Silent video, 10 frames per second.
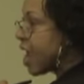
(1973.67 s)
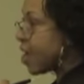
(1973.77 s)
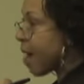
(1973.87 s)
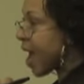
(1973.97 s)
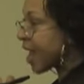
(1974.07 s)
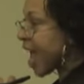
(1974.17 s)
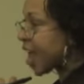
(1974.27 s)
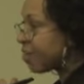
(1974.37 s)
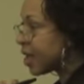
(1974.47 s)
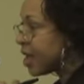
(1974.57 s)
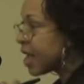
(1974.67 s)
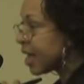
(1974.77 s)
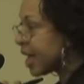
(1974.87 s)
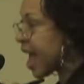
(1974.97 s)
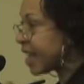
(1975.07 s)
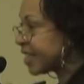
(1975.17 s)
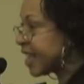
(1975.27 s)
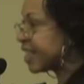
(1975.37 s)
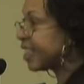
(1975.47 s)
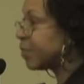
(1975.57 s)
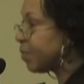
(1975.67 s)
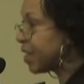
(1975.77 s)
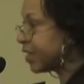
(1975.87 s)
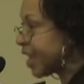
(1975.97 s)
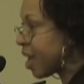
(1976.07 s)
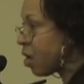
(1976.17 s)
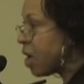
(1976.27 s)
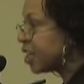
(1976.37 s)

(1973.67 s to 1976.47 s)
in my academy class as a split tail,